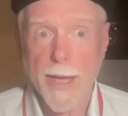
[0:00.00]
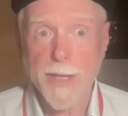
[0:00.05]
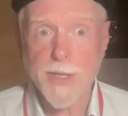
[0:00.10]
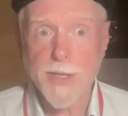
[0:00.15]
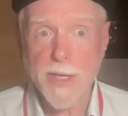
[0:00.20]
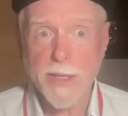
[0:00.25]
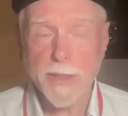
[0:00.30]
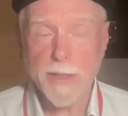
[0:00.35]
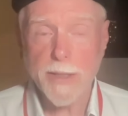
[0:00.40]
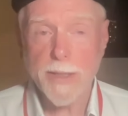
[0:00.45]

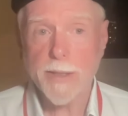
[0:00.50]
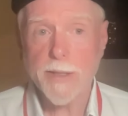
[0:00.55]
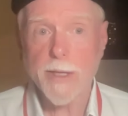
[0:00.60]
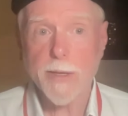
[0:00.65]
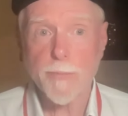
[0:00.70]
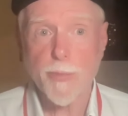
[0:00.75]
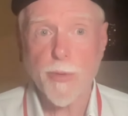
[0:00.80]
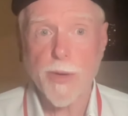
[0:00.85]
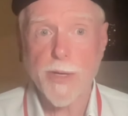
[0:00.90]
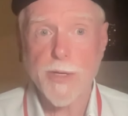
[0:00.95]

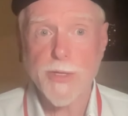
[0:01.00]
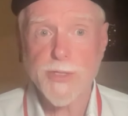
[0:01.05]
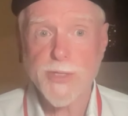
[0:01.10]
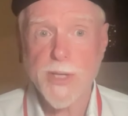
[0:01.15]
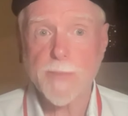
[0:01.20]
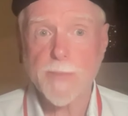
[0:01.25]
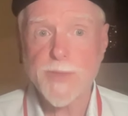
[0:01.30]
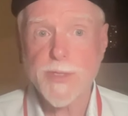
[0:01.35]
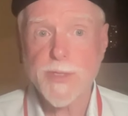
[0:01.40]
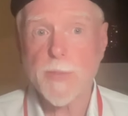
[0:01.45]
ideally can bring
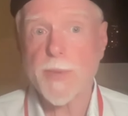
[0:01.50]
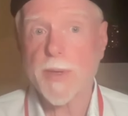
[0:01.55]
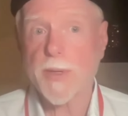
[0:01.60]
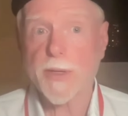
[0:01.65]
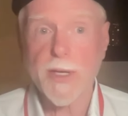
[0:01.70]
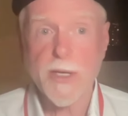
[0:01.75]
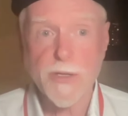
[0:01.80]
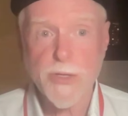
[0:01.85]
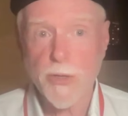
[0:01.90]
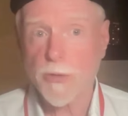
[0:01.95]
some
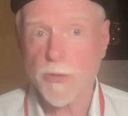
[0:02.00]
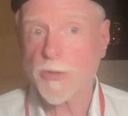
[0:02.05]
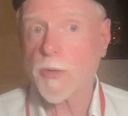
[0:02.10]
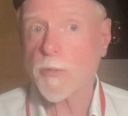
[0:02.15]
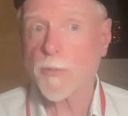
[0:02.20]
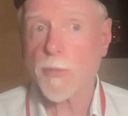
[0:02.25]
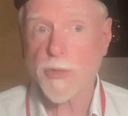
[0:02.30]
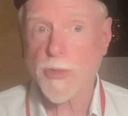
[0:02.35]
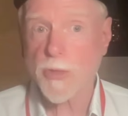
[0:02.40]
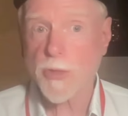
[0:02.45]
stability to your
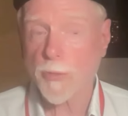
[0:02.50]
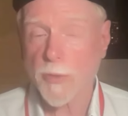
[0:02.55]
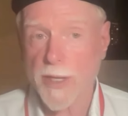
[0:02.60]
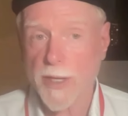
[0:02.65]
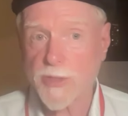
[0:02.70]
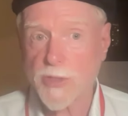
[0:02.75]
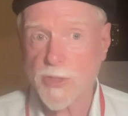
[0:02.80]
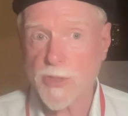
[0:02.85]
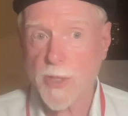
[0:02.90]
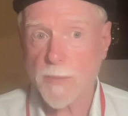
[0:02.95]
interpersonal
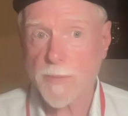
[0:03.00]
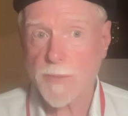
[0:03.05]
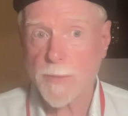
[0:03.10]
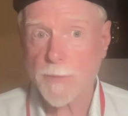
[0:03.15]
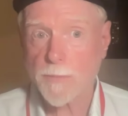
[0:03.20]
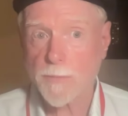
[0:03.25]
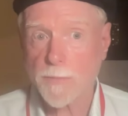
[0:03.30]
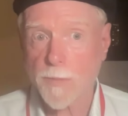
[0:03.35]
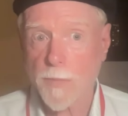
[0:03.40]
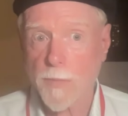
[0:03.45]

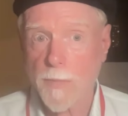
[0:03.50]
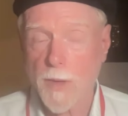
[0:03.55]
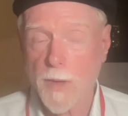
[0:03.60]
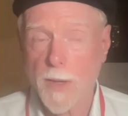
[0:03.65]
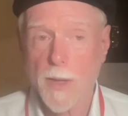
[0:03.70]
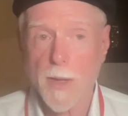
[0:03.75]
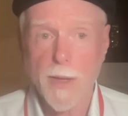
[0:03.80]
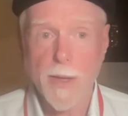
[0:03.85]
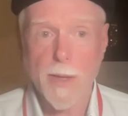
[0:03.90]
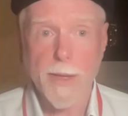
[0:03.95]
relationships.
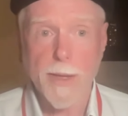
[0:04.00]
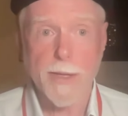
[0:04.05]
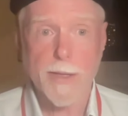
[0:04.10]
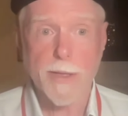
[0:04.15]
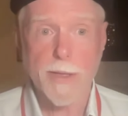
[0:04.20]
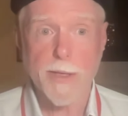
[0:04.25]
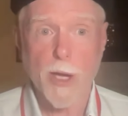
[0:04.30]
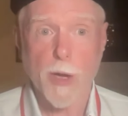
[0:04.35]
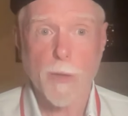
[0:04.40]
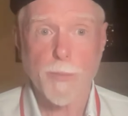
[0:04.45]
It
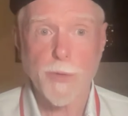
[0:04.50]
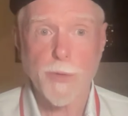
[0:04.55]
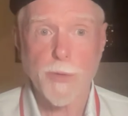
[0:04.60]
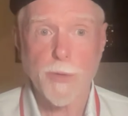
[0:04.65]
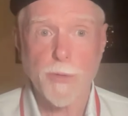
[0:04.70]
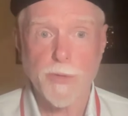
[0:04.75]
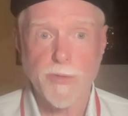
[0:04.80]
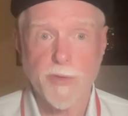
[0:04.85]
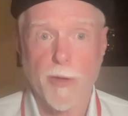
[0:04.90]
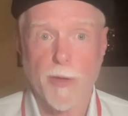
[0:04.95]
can help
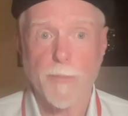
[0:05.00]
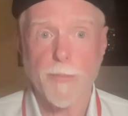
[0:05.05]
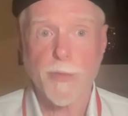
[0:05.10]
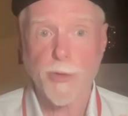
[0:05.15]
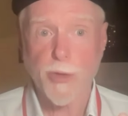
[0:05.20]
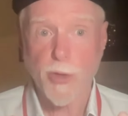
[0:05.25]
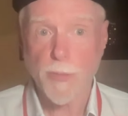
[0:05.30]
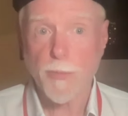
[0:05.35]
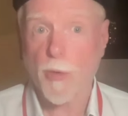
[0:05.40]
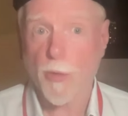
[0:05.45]
you develop
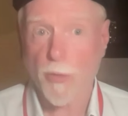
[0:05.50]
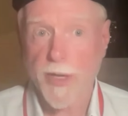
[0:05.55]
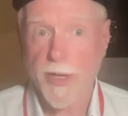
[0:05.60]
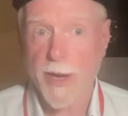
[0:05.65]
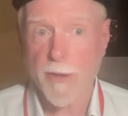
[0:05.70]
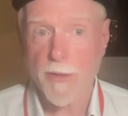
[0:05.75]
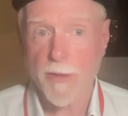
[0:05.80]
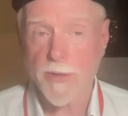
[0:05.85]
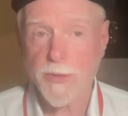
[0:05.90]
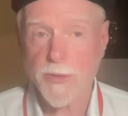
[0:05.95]
good moral
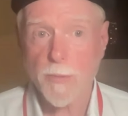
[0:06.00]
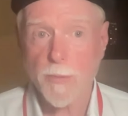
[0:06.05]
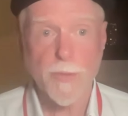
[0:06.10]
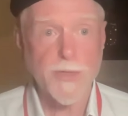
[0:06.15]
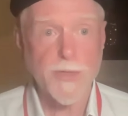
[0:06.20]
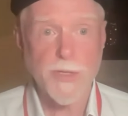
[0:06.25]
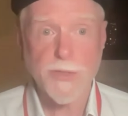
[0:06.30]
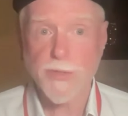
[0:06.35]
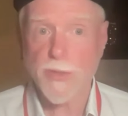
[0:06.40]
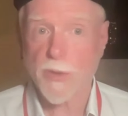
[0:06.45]
character,
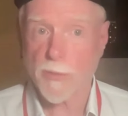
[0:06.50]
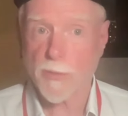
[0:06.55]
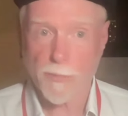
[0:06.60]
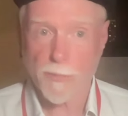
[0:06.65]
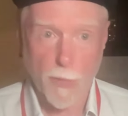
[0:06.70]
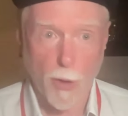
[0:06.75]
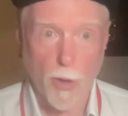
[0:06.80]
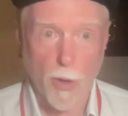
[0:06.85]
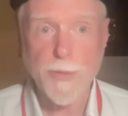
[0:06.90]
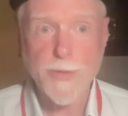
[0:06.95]
which is
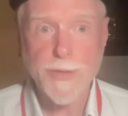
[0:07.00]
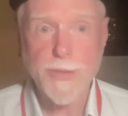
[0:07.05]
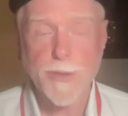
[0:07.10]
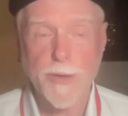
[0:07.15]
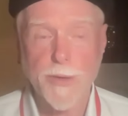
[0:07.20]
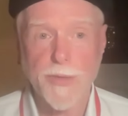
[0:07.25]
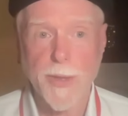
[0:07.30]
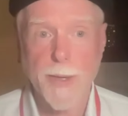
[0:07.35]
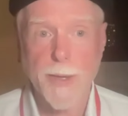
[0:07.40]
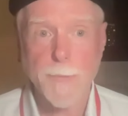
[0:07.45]
always
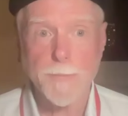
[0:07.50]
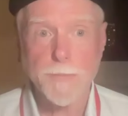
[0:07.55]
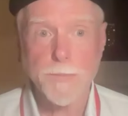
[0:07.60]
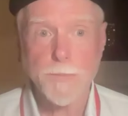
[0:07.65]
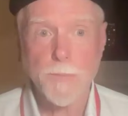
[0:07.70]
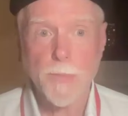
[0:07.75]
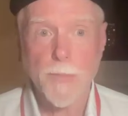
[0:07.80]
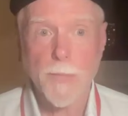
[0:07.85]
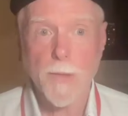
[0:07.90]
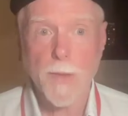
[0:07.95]
a good thing.
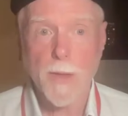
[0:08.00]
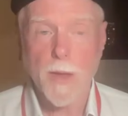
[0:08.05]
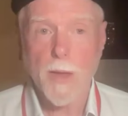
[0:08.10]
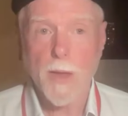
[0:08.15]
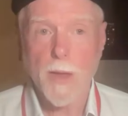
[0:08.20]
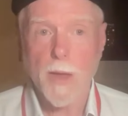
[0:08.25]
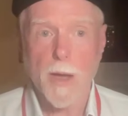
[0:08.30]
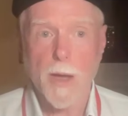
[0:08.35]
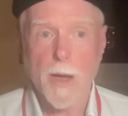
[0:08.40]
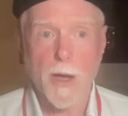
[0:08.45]

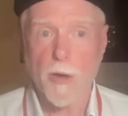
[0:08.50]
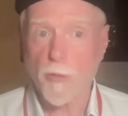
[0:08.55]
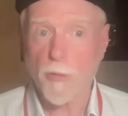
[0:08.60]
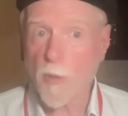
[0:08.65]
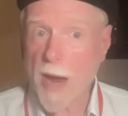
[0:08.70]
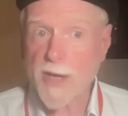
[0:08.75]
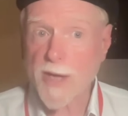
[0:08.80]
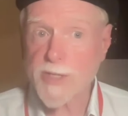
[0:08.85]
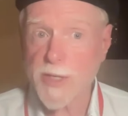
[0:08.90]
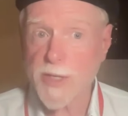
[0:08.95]

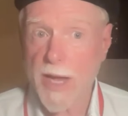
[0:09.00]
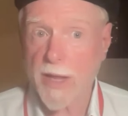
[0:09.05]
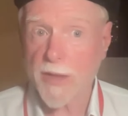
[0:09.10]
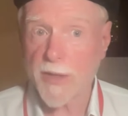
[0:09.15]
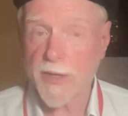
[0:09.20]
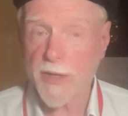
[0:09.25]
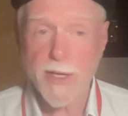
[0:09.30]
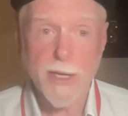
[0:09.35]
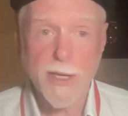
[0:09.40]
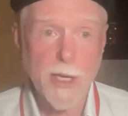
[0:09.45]

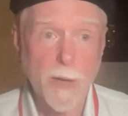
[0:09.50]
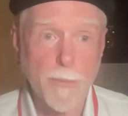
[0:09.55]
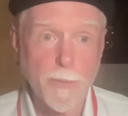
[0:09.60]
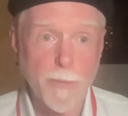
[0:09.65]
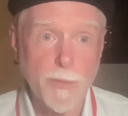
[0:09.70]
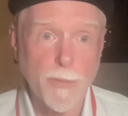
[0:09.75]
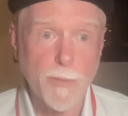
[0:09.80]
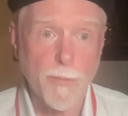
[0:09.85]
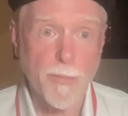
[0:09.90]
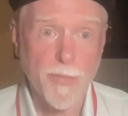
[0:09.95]
Rationality can
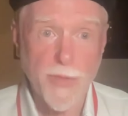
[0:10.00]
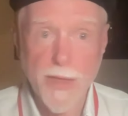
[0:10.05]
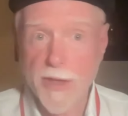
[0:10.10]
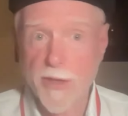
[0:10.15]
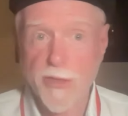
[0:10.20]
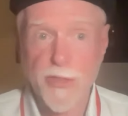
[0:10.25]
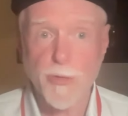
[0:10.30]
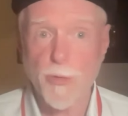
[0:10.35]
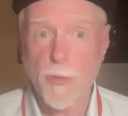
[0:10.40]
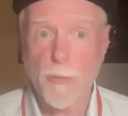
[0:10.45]
help you
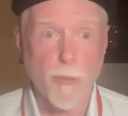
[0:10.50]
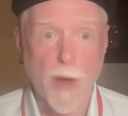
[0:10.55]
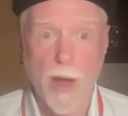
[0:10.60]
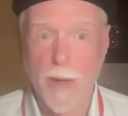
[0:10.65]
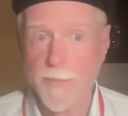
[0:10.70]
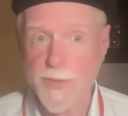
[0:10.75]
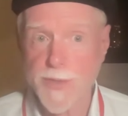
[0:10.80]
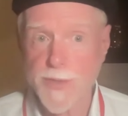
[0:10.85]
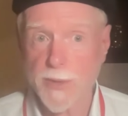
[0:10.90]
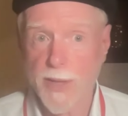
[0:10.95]
think through
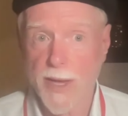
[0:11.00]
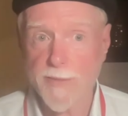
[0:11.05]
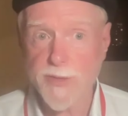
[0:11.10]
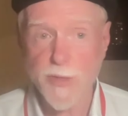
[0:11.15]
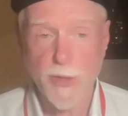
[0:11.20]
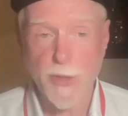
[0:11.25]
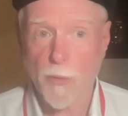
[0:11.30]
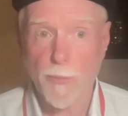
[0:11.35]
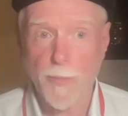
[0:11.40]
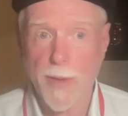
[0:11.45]
problems in
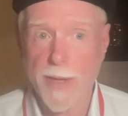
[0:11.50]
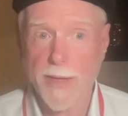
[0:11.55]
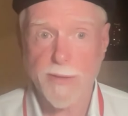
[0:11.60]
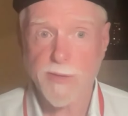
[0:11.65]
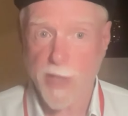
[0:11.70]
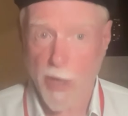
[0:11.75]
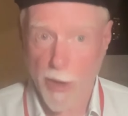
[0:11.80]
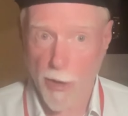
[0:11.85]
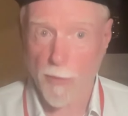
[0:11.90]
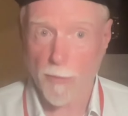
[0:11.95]
life so you don't
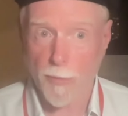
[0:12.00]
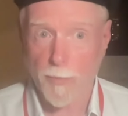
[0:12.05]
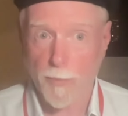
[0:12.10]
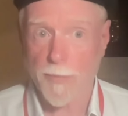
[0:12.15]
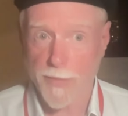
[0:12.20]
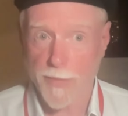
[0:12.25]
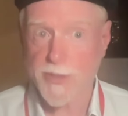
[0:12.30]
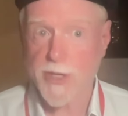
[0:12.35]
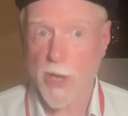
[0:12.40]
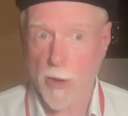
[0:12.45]
make
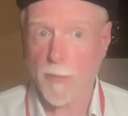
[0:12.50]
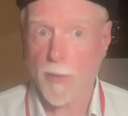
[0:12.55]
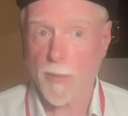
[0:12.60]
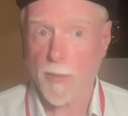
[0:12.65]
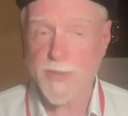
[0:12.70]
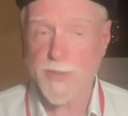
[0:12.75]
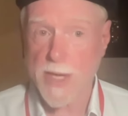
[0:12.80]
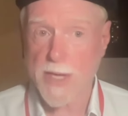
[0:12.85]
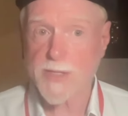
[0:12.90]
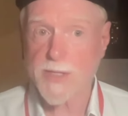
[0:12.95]
the
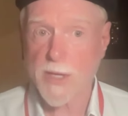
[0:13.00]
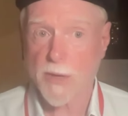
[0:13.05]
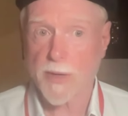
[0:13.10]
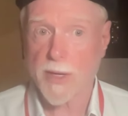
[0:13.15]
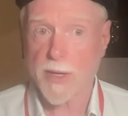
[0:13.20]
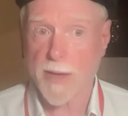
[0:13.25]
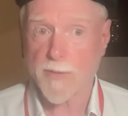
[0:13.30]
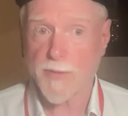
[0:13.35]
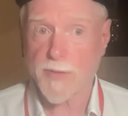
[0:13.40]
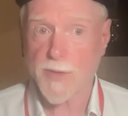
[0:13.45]
terrible mistakes that
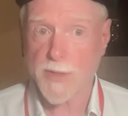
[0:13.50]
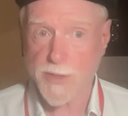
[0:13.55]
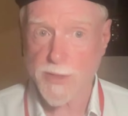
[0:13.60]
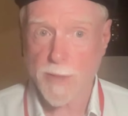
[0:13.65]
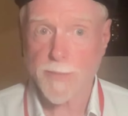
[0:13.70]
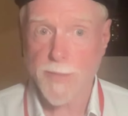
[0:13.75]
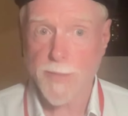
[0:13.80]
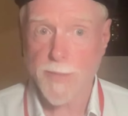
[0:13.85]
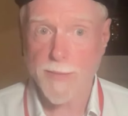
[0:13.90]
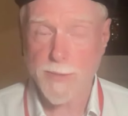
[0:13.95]
we have
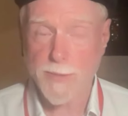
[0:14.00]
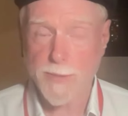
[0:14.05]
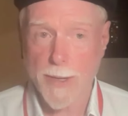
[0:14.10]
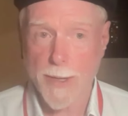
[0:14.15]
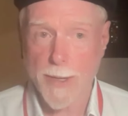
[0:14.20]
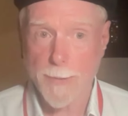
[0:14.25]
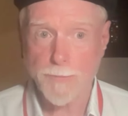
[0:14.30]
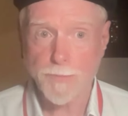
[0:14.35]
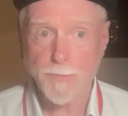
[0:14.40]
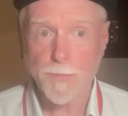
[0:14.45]
sometimes
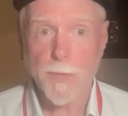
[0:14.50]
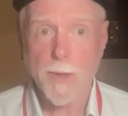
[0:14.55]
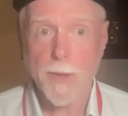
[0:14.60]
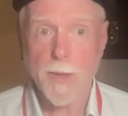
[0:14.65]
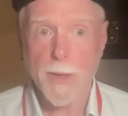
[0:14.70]
made.